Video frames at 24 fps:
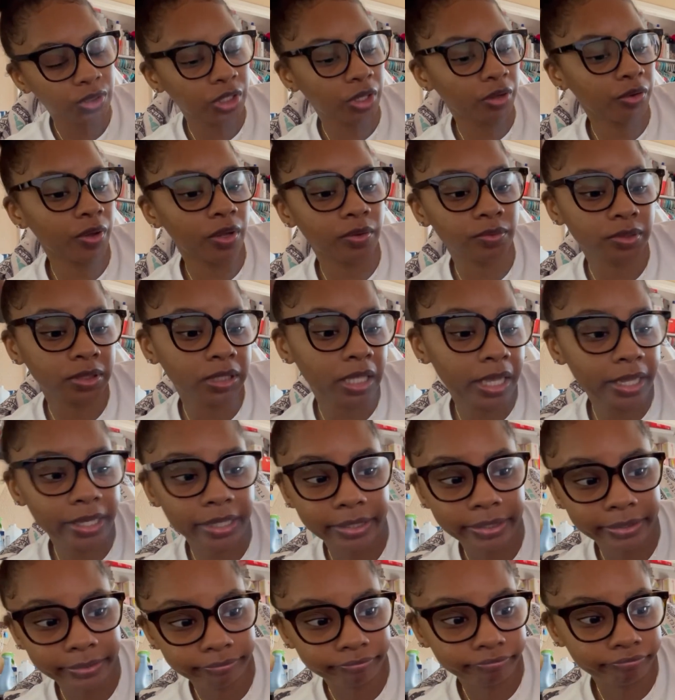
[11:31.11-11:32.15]
So it's
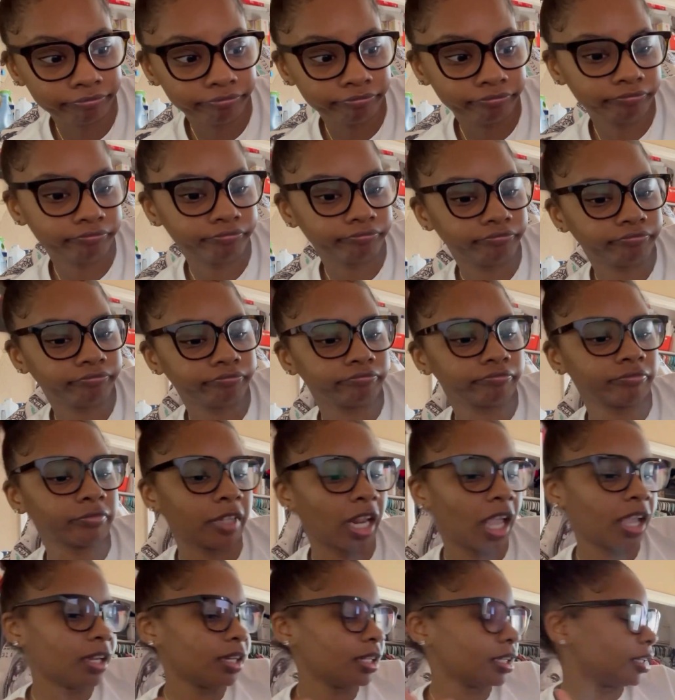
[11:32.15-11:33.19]
like,
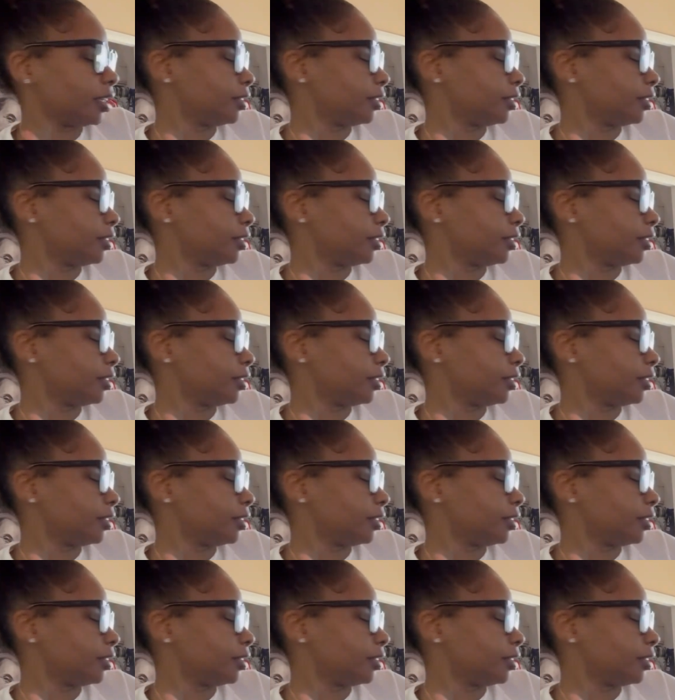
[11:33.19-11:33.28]
ain't it